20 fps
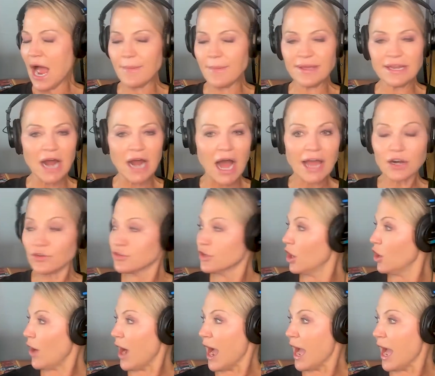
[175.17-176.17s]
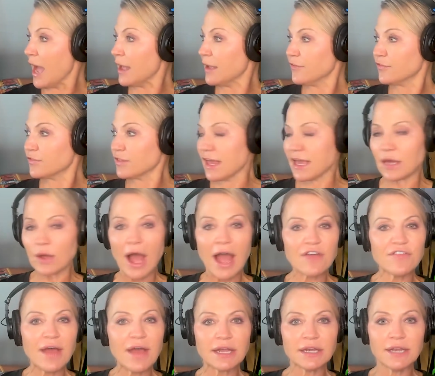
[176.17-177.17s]
I mean, I don't know. I've
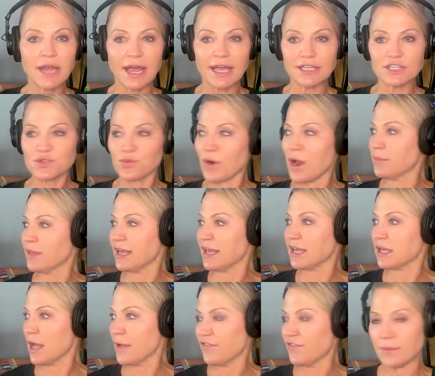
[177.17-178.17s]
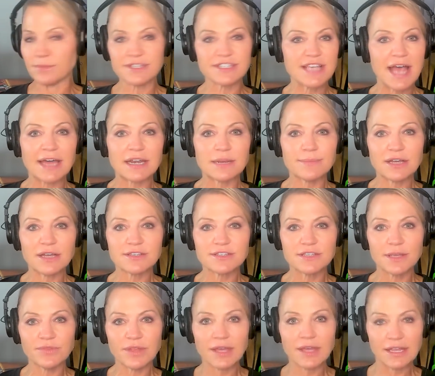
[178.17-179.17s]
had nights where I'm like, if I'm sad about
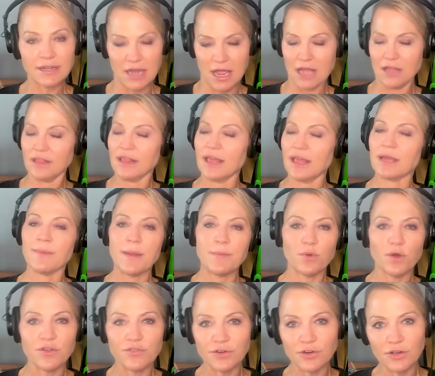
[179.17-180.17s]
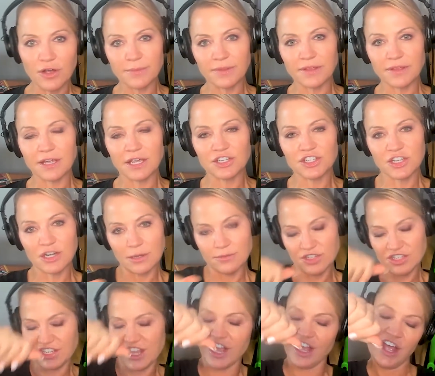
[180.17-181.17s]
something, and like my boyfriend will come in the kitchen, and I'm
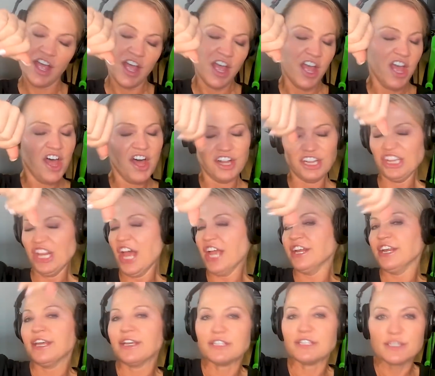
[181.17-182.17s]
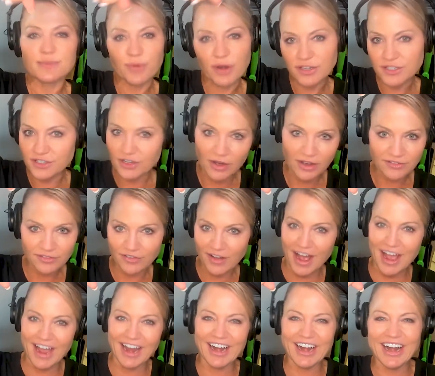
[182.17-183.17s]
just like lighting espresso on
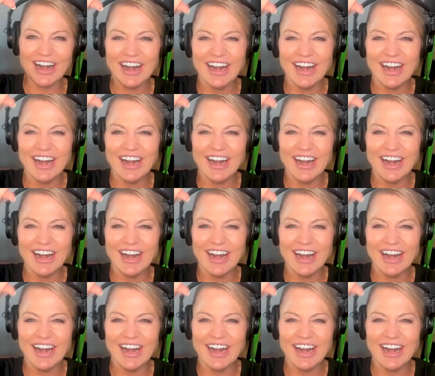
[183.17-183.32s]
fire.